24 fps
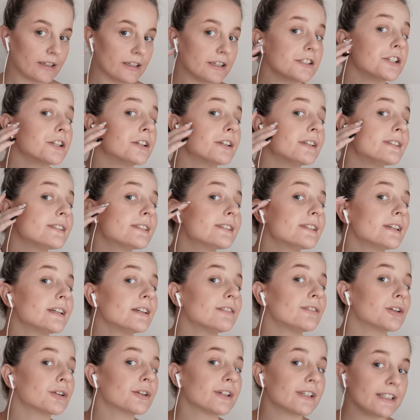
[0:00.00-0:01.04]
As you can
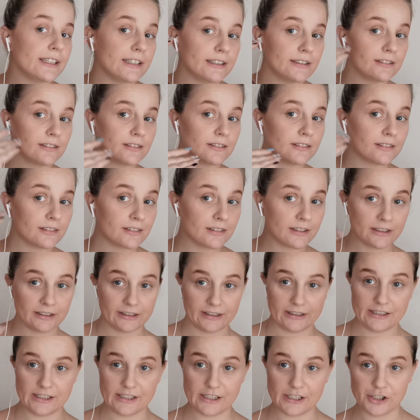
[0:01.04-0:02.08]
see, I've already
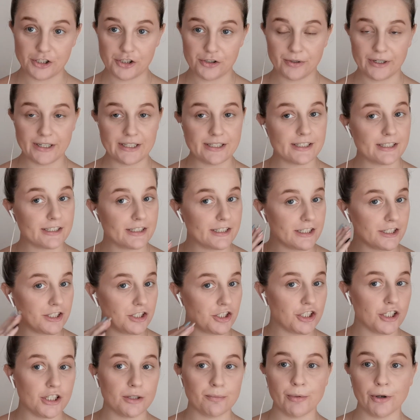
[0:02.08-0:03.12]
accentuated this
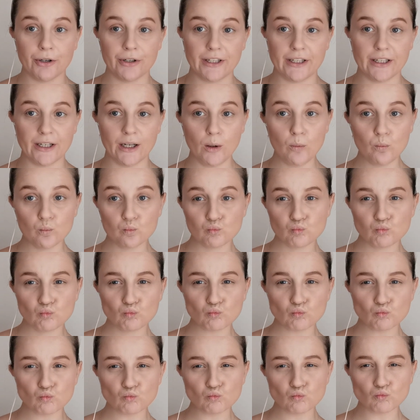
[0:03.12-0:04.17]
cheekbone here.
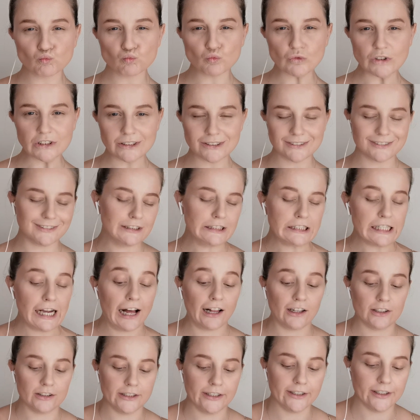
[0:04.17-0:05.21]

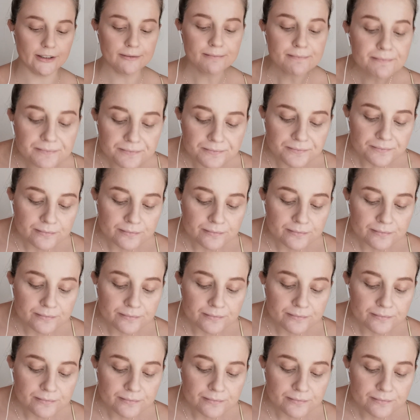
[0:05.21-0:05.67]
Hell yeah.